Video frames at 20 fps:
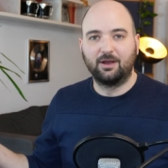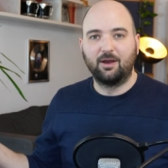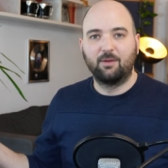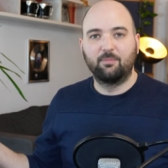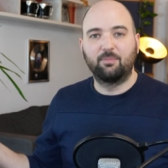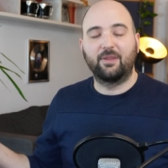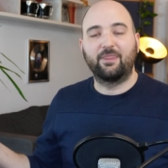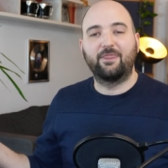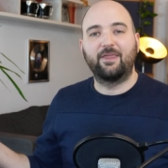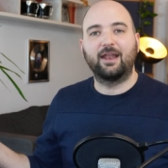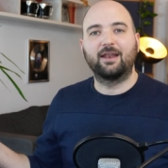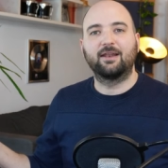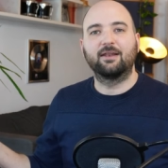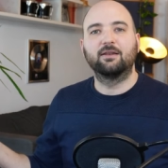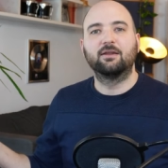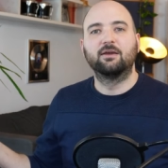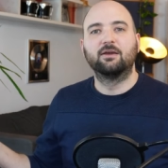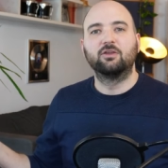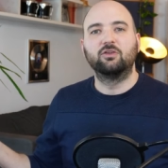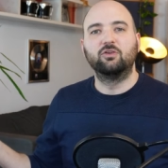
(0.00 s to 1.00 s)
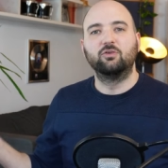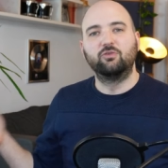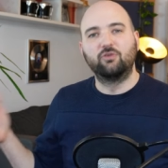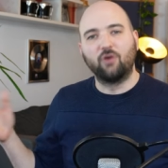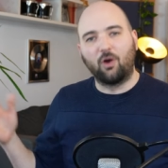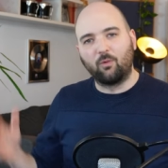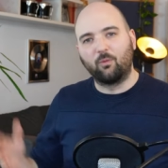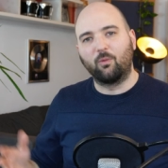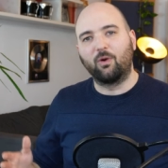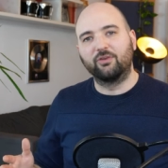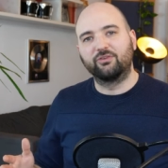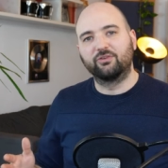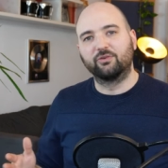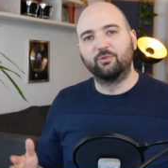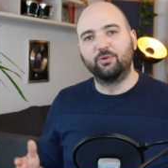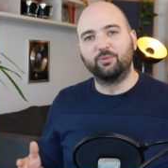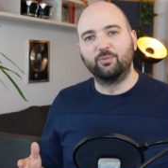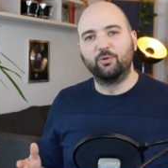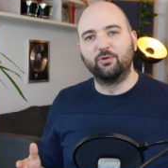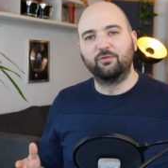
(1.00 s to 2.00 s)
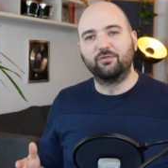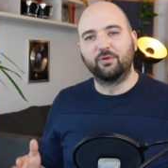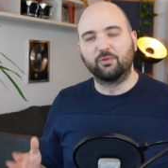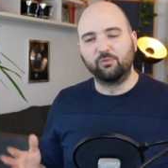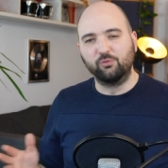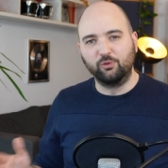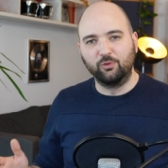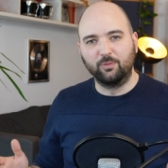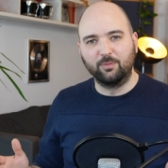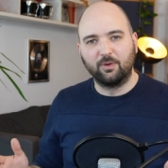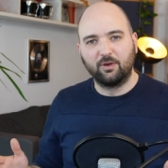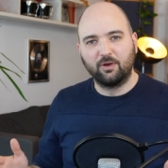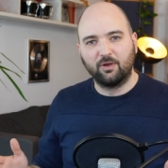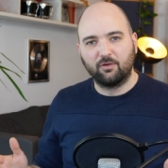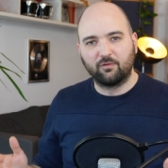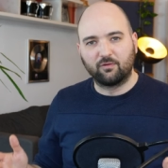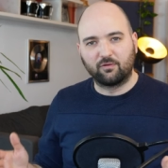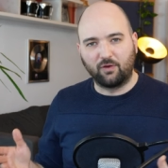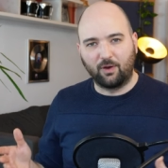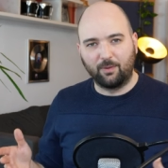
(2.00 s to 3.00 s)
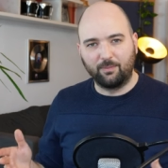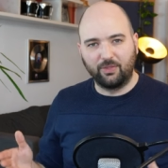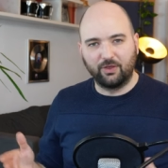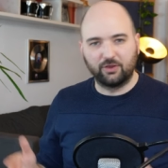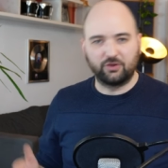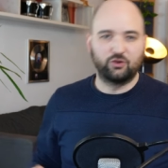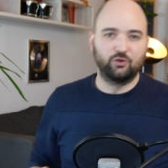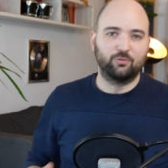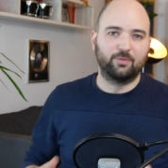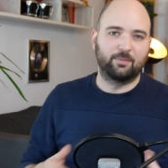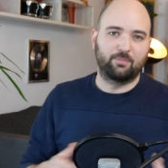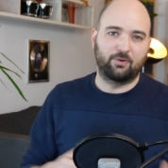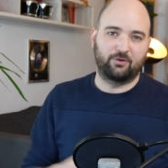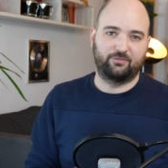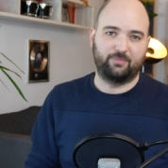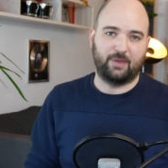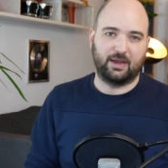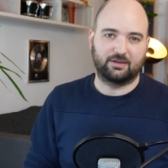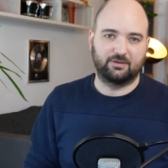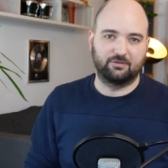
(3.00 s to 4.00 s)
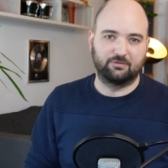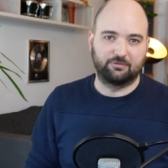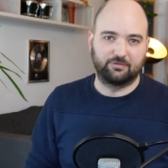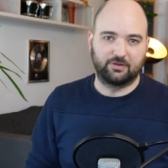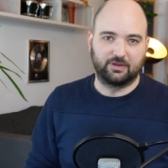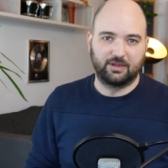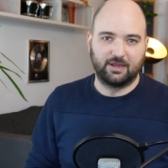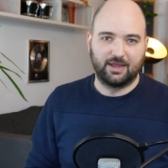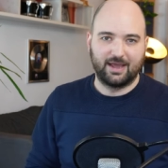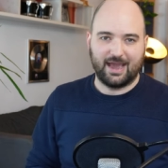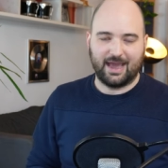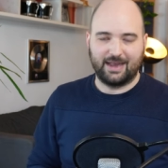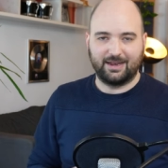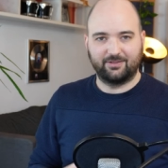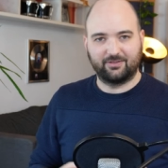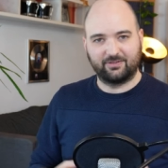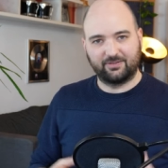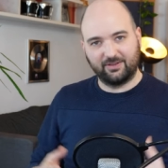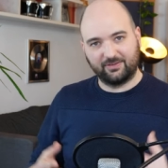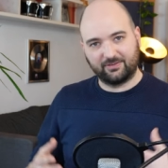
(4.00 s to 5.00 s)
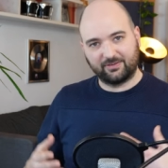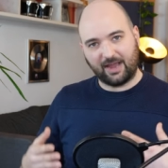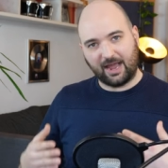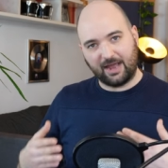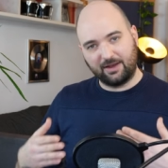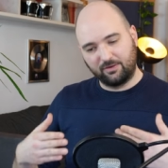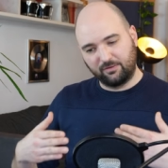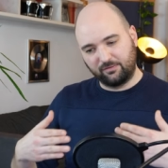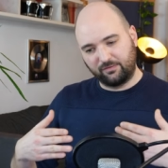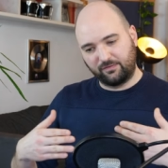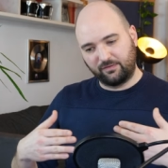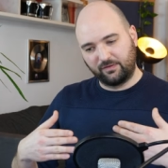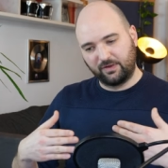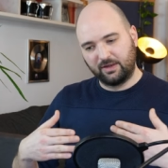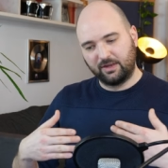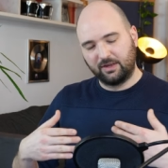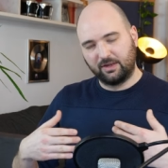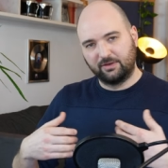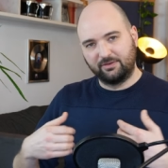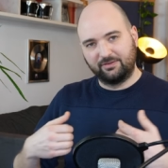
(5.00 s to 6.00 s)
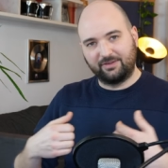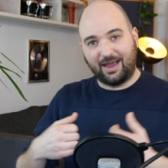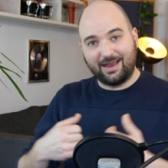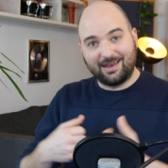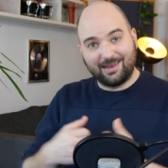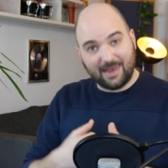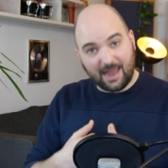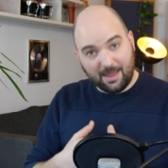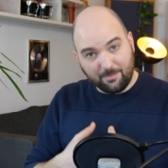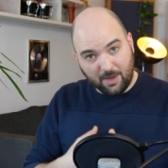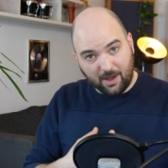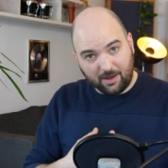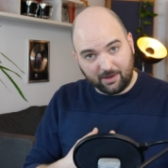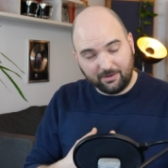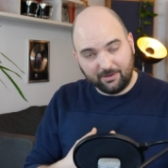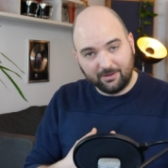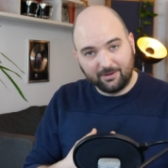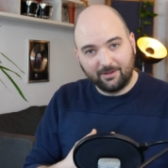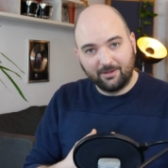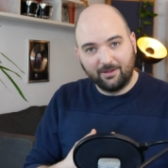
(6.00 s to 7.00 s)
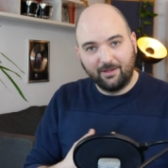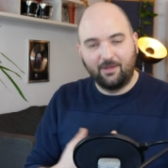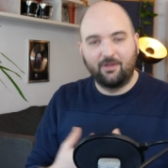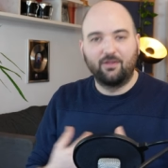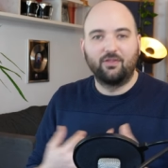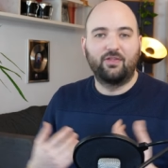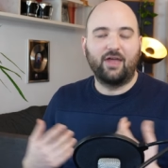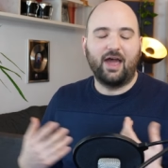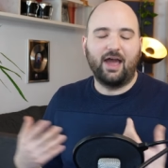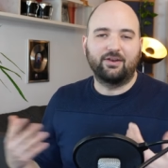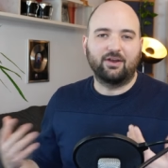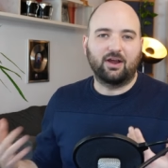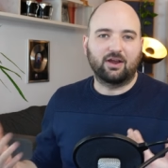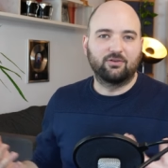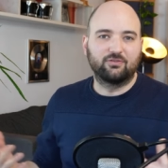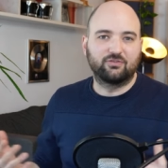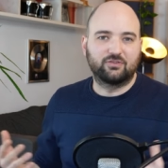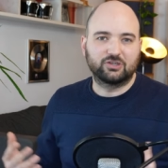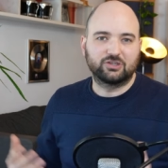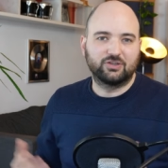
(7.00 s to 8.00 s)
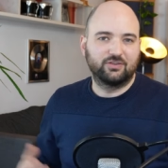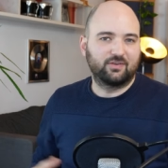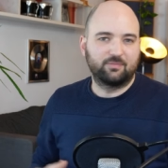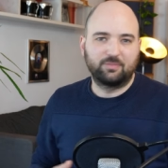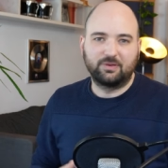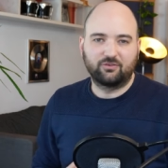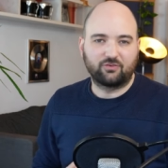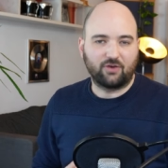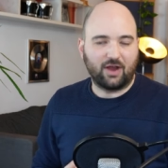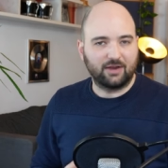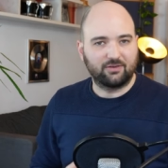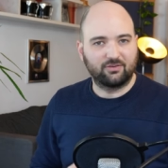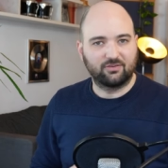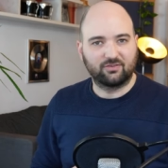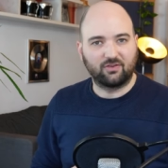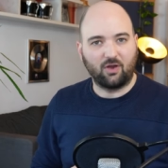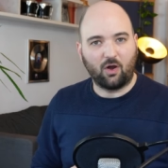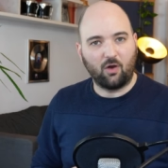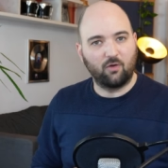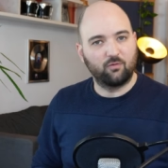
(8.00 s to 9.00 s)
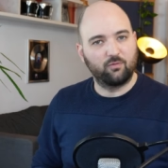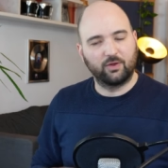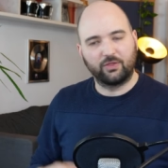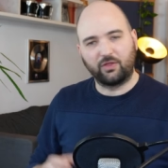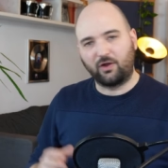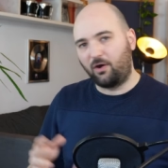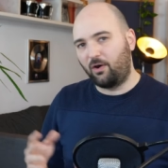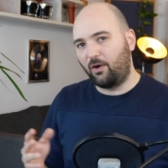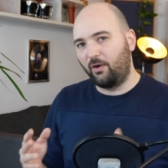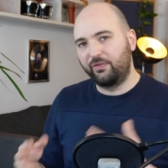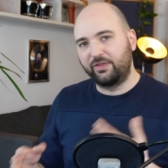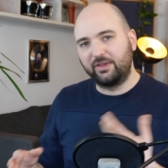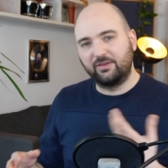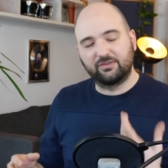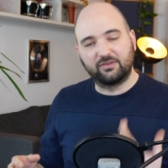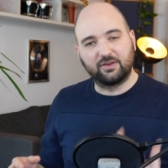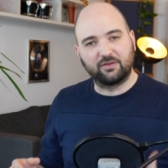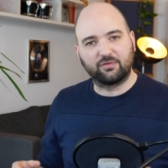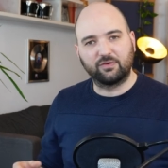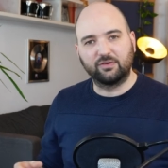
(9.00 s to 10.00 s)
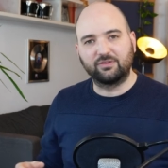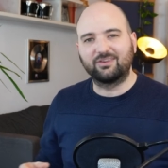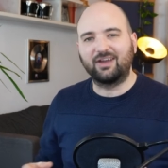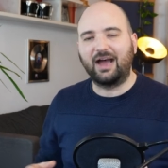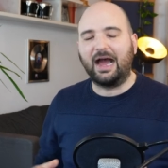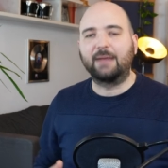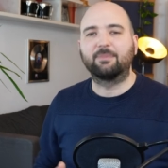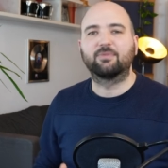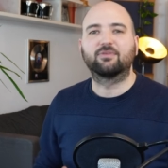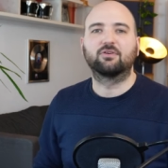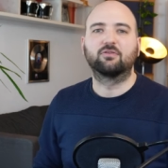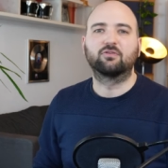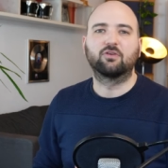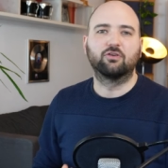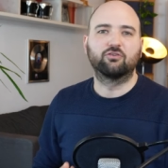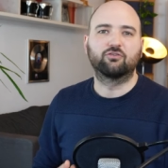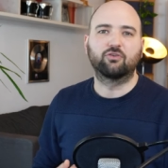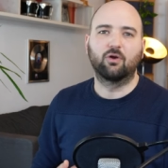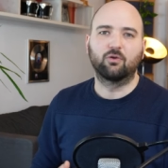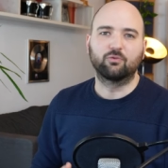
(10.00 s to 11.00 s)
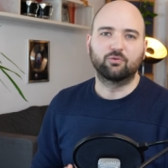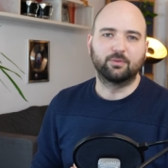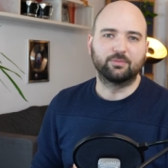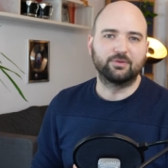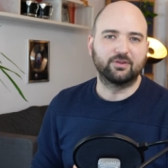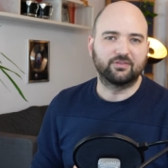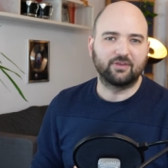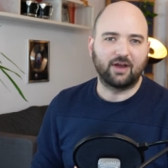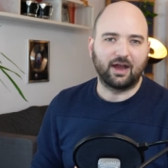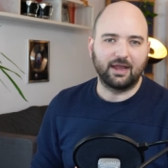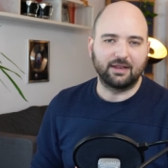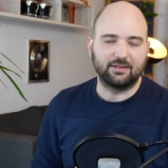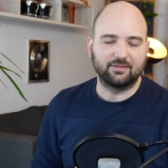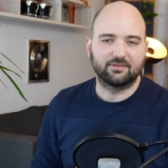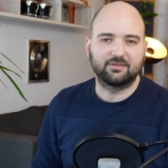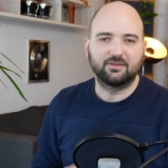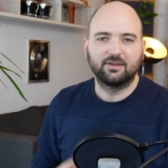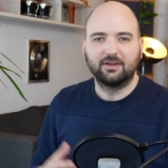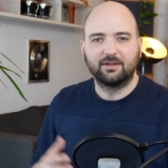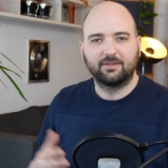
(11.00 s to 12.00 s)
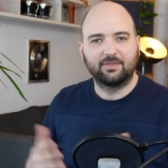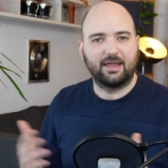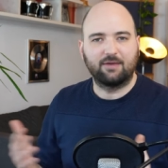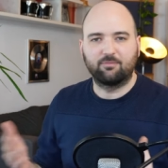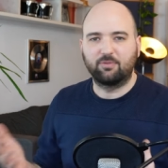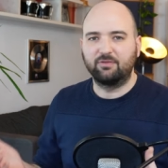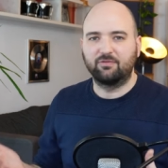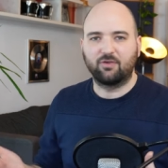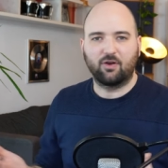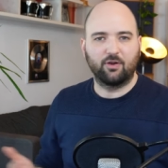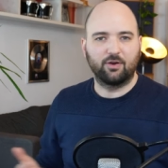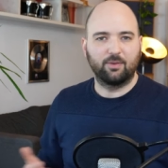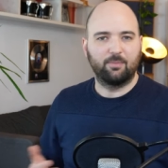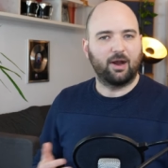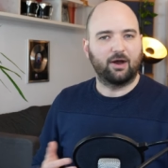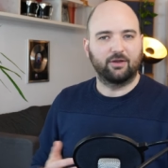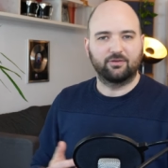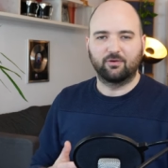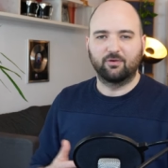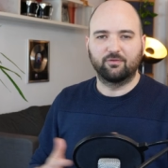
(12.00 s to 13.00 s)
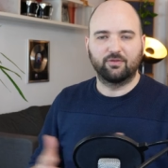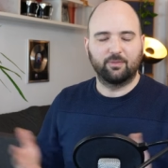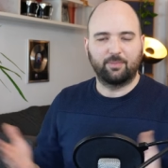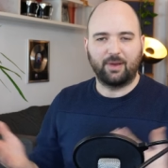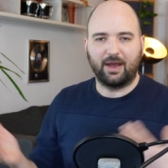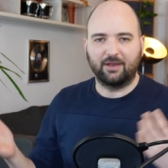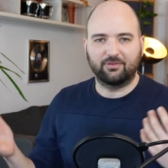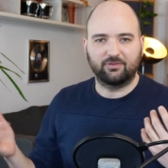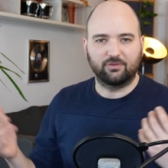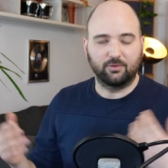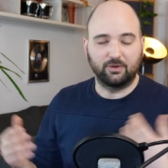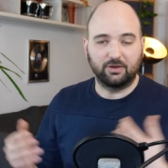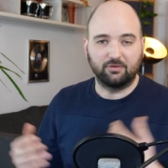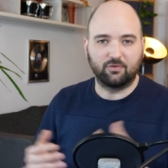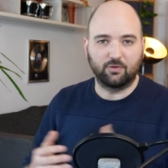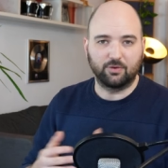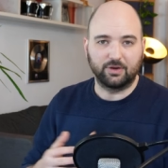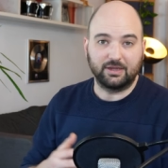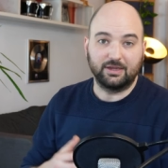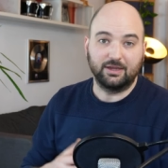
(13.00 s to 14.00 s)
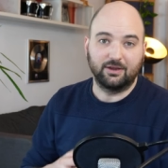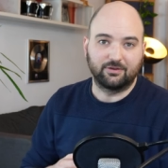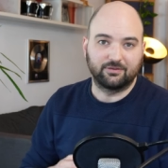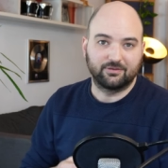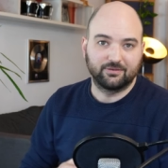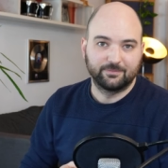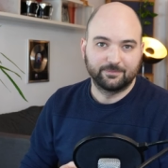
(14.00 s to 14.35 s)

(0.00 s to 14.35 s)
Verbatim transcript: but then you don't want to remove the room from the human perspective. And it's this kind of dilemma that acousticians have been trying to solve with all these different types of control room designs that we've heard about over the past 30, 40 years.